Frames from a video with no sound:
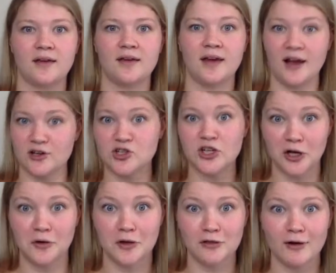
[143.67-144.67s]
can actually
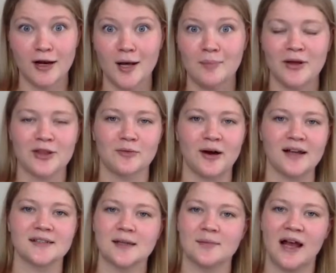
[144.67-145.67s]
go to ThredUp.
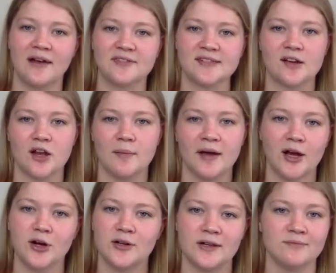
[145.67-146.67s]
Otherwise, I'm going to have to sell it on my
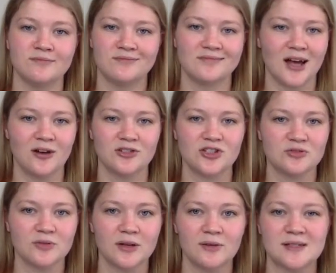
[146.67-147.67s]
own, and that just
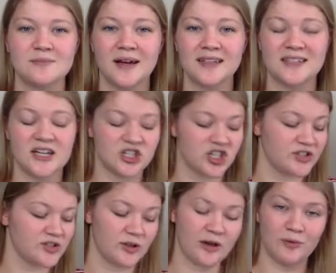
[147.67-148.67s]
really wasn't my intention,
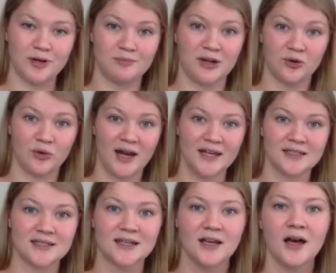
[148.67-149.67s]
so that wouldn't be
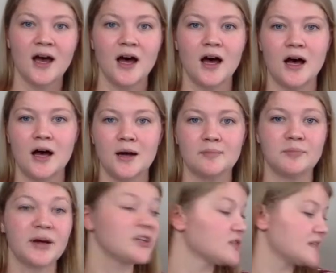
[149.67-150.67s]
great. Um,
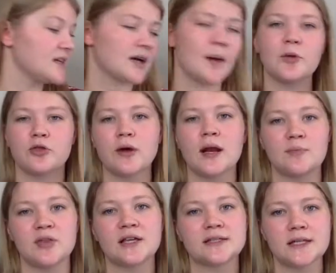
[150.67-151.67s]
but you'll see a couple
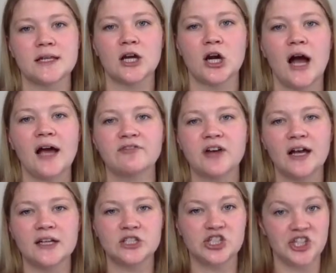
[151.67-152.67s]
ThredUp things in here. I've
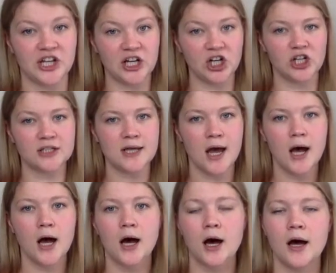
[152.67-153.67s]
kind of chilled
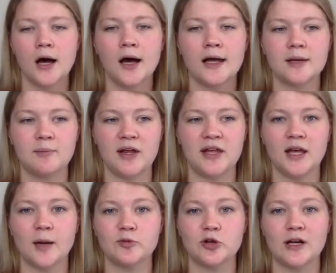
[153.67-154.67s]
on
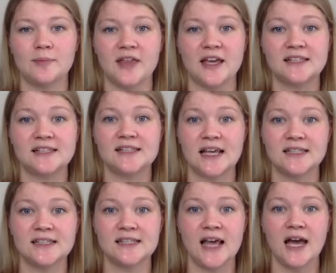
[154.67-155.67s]
picking up ThredUp things
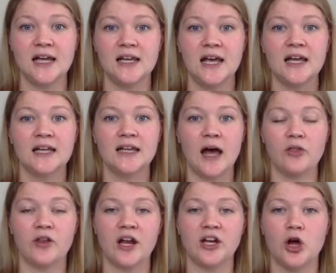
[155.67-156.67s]
since then, now
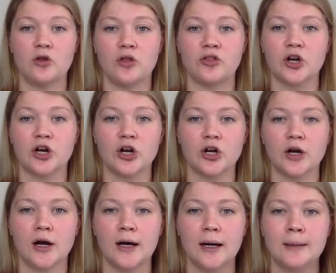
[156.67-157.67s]
that I know that
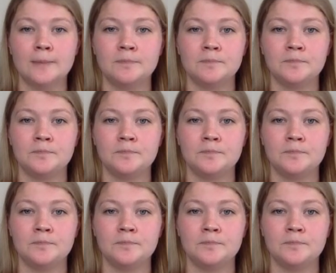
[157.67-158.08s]
they're, um,